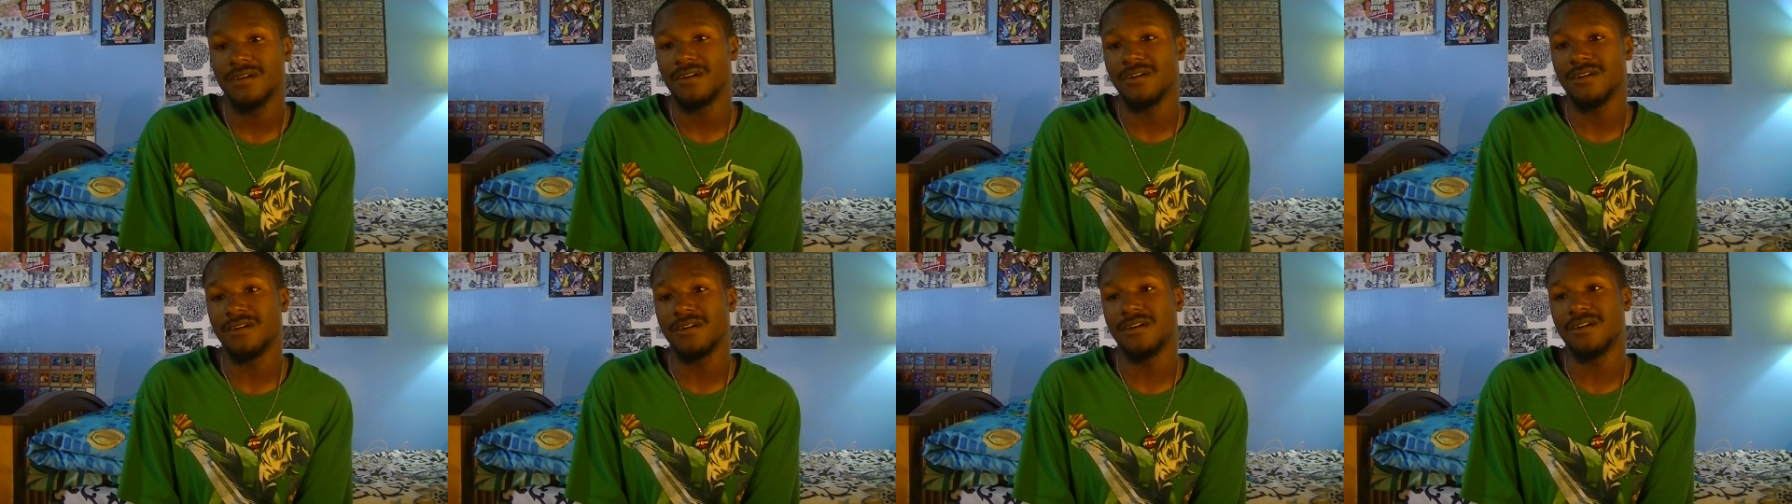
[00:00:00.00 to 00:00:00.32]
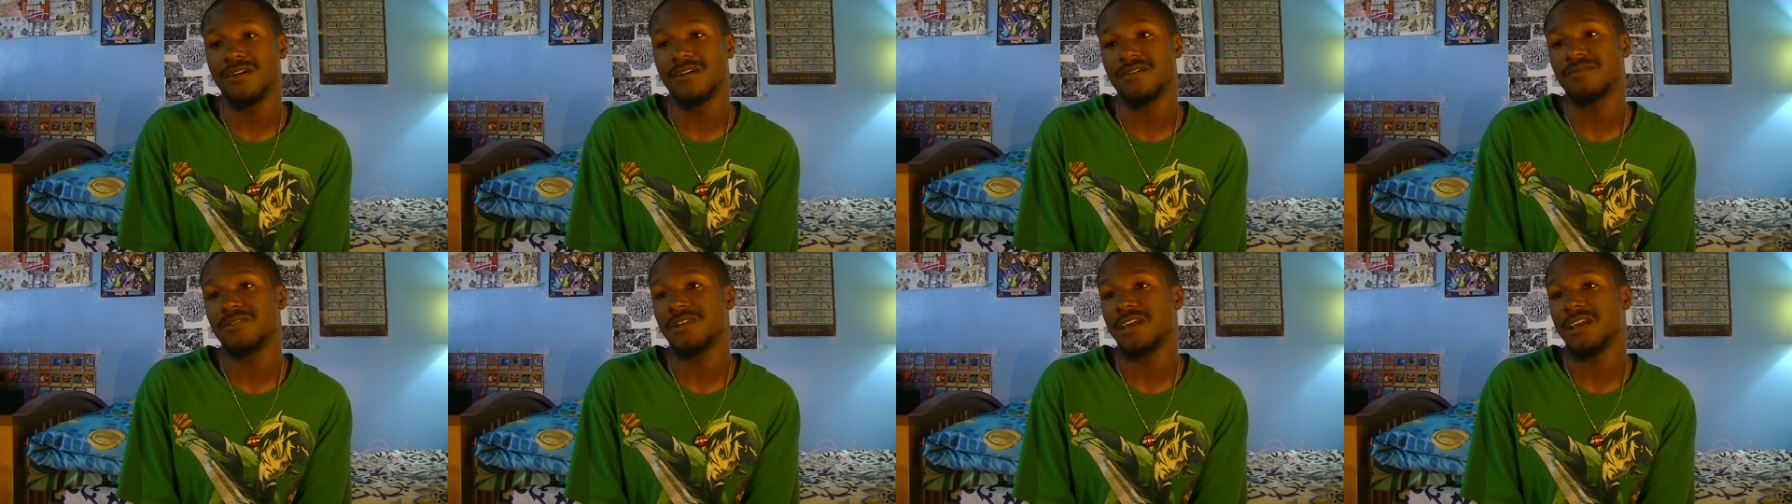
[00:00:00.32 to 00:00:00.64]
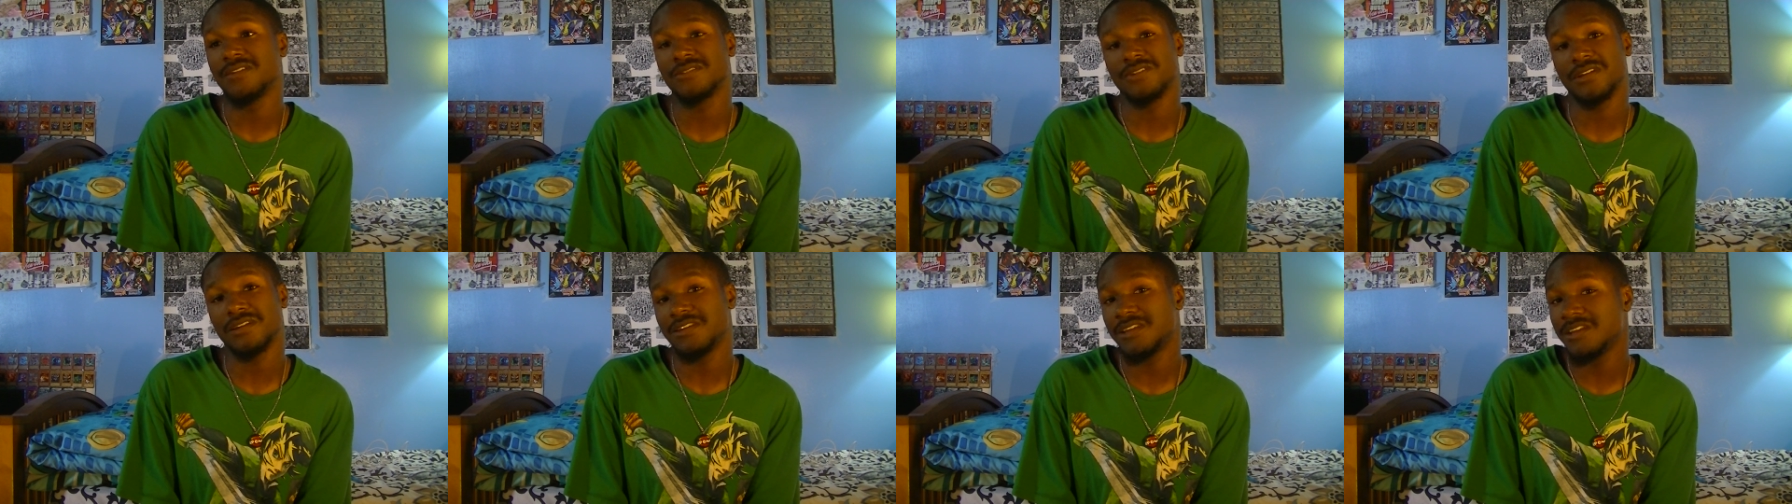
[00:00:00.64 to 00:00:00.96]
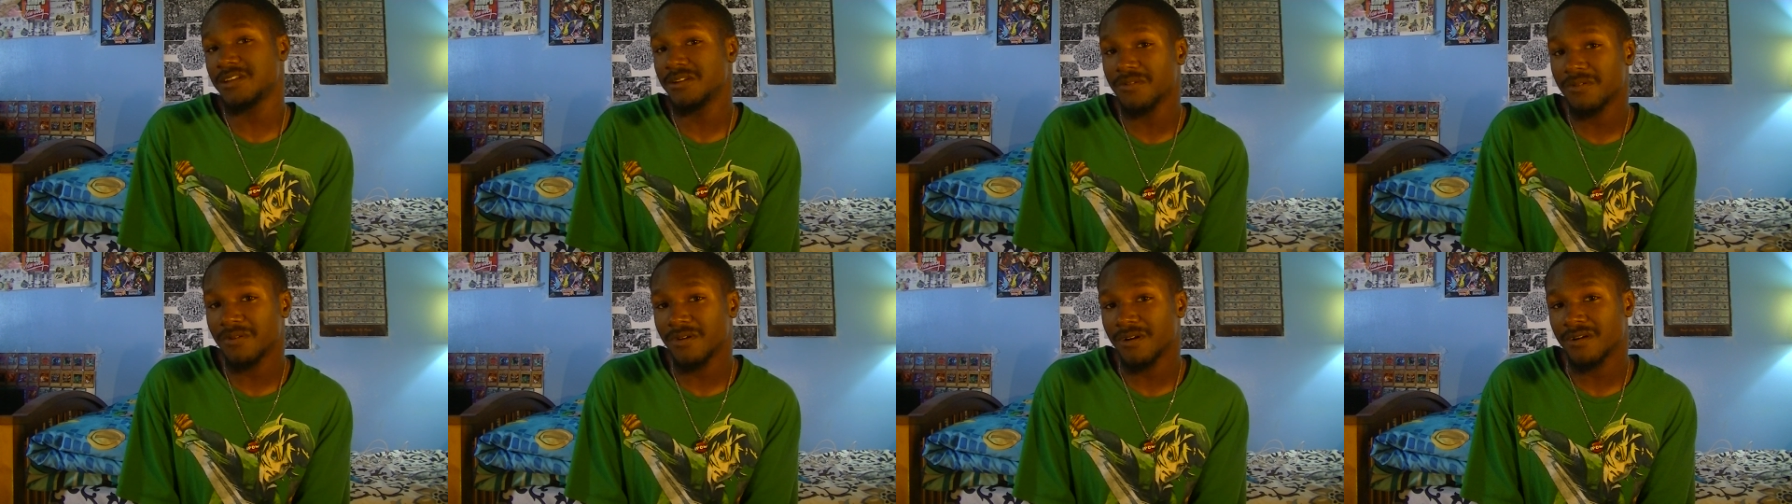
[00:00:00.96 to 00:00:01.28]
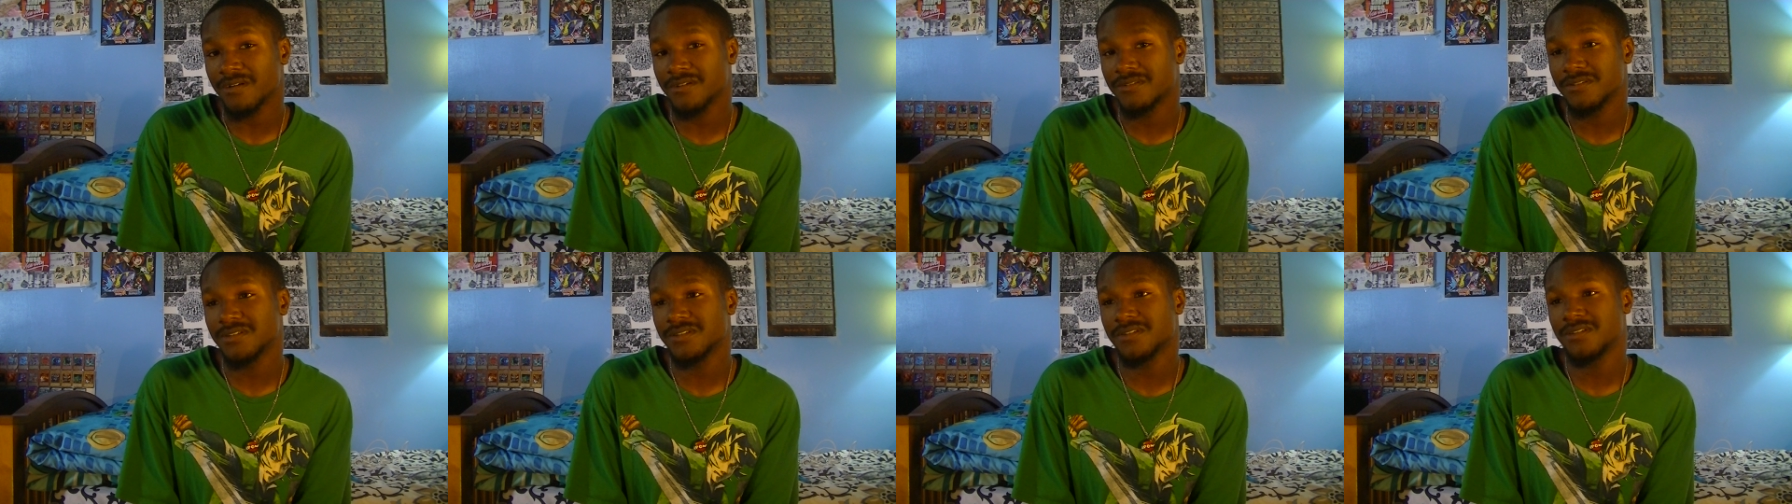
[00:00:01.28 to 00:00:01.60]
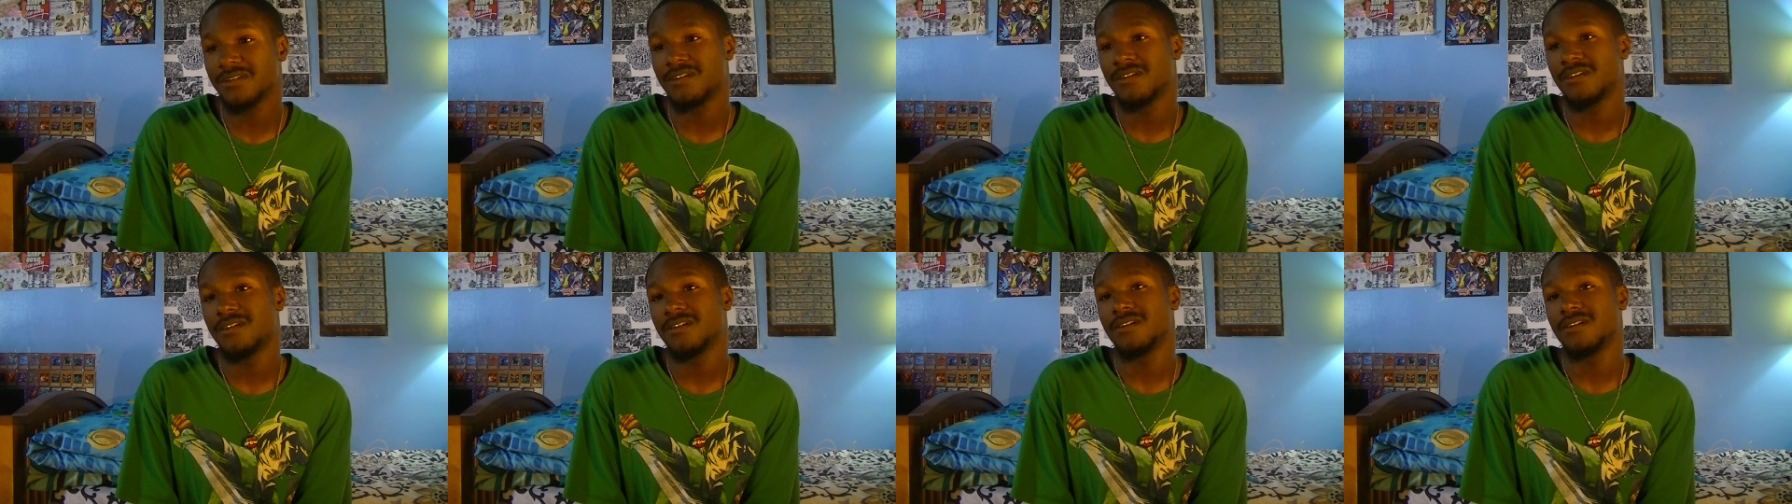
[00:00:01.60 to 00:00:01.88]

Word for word: uh, games like Kingdom Hearts.